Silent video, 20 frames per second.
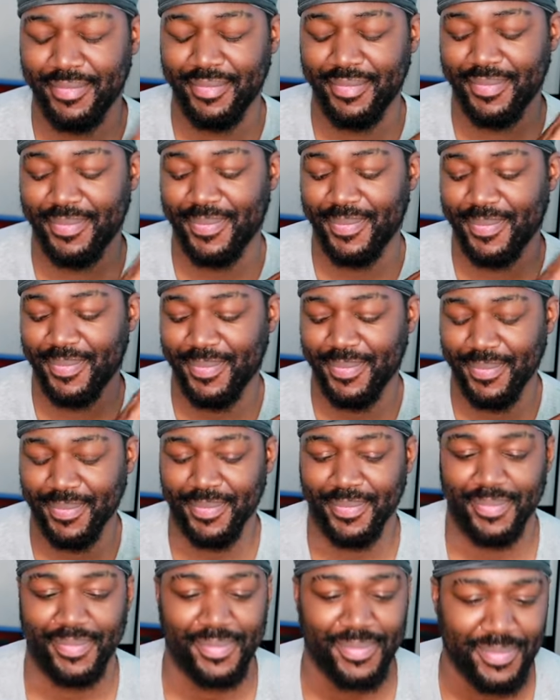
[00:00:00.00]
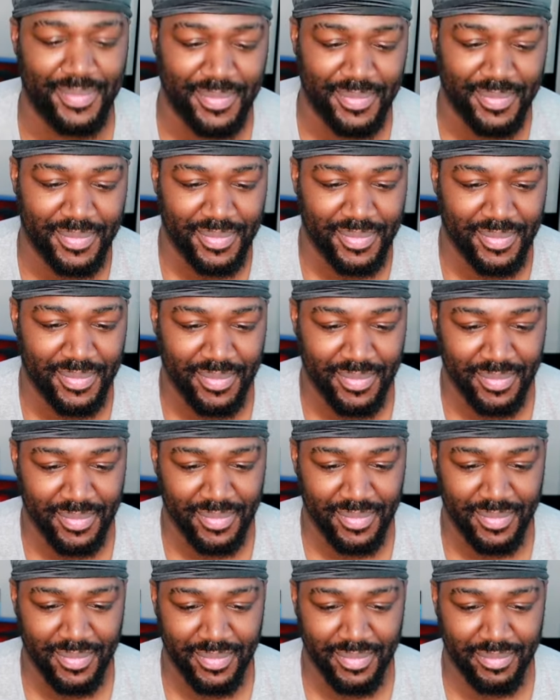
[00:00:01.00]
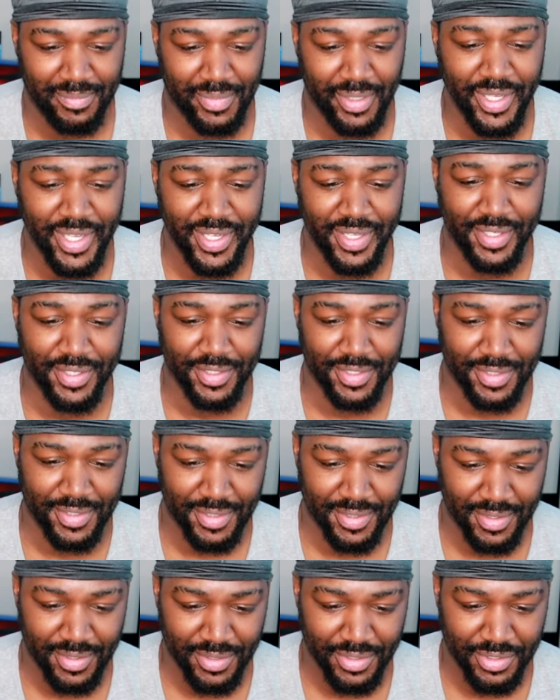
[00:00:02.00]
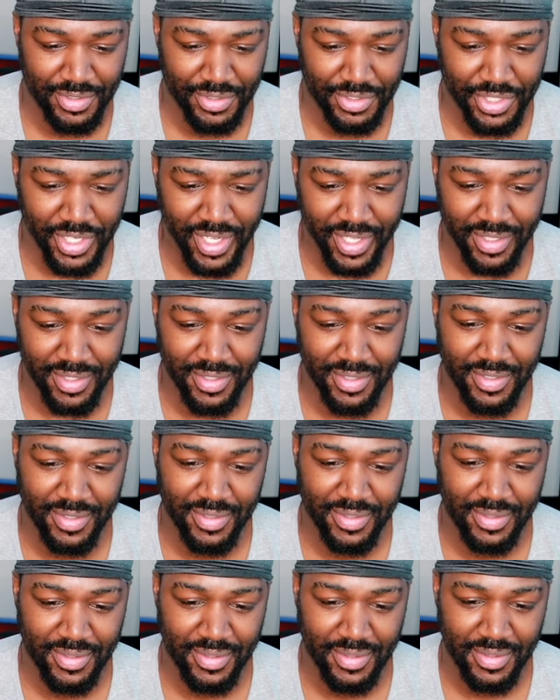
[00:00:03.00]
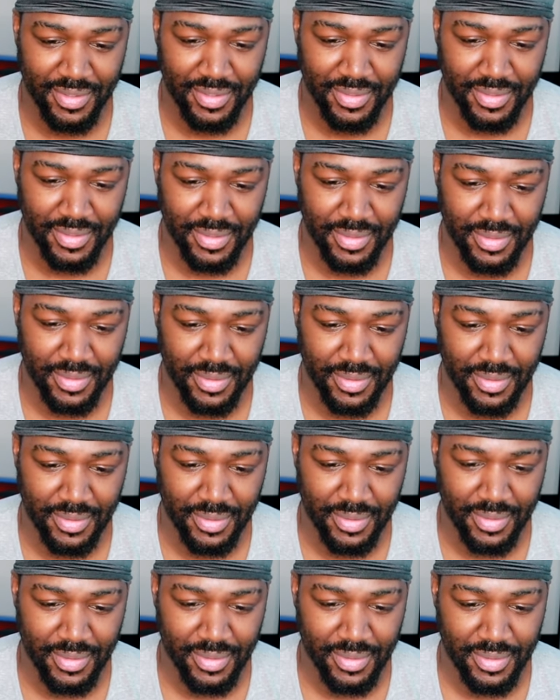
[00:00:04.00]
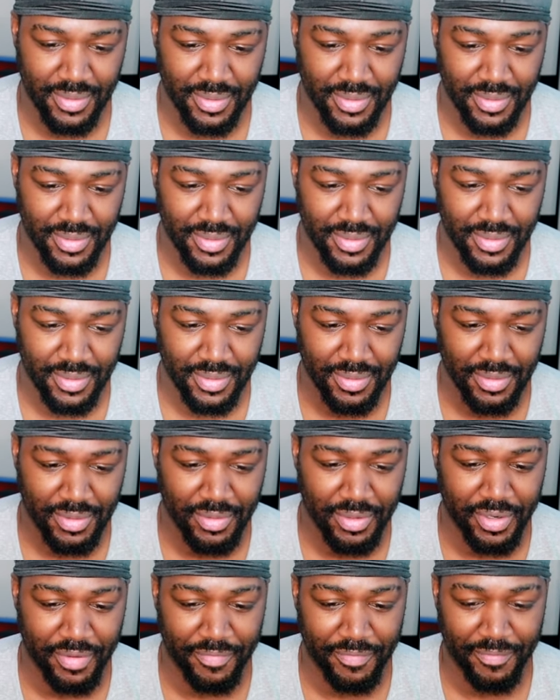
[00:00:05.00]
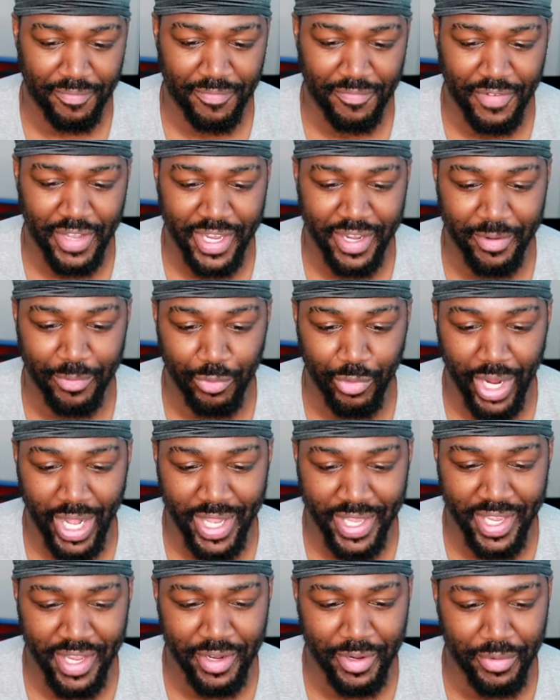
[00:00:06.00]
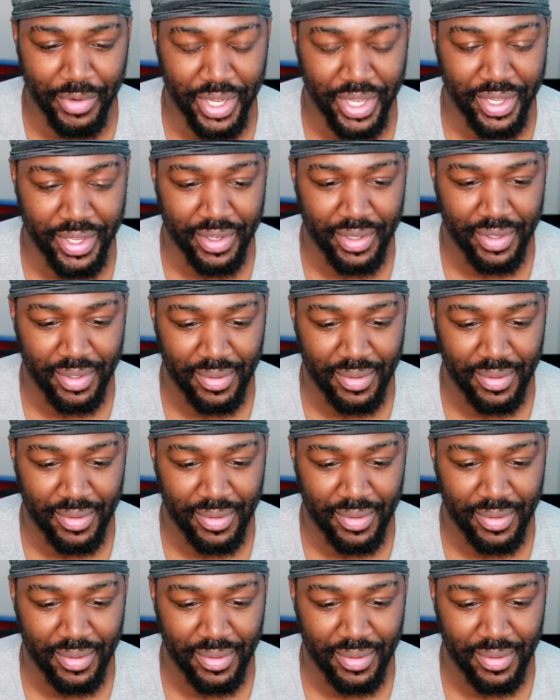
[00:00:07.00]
Now let's go. Please. Shit. What a fucking rock anyway.